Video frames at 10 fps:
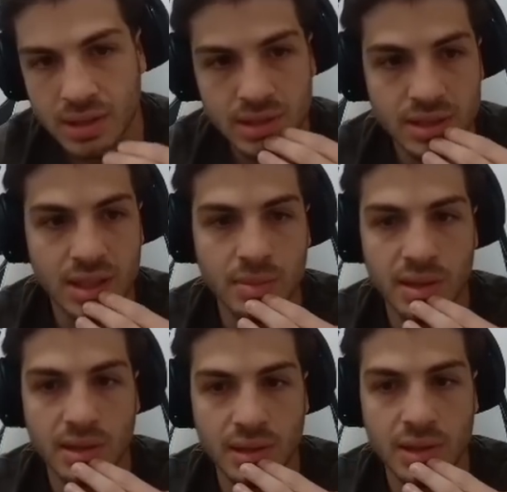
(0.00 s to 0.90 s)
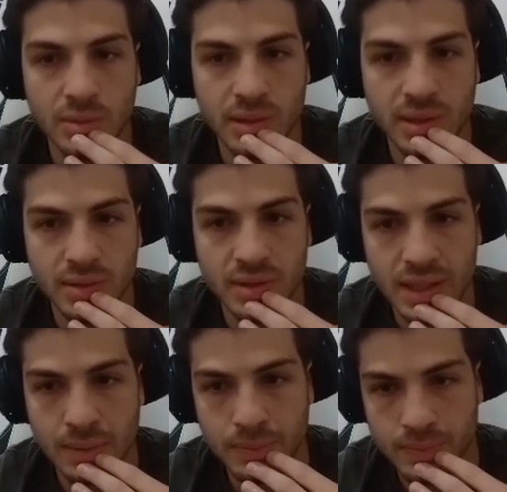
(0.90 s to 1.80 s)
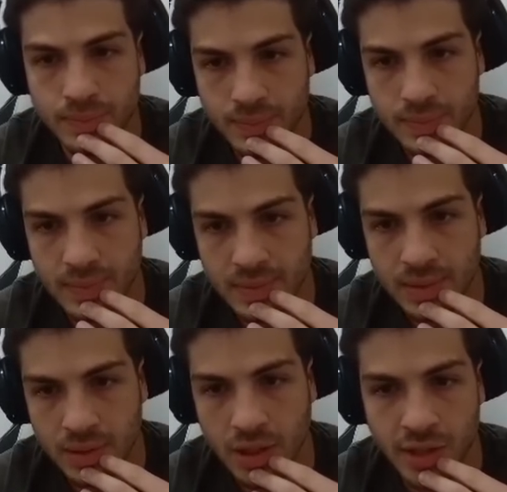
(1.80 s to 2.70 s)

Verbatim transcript: It's going to be a little bit, yep, on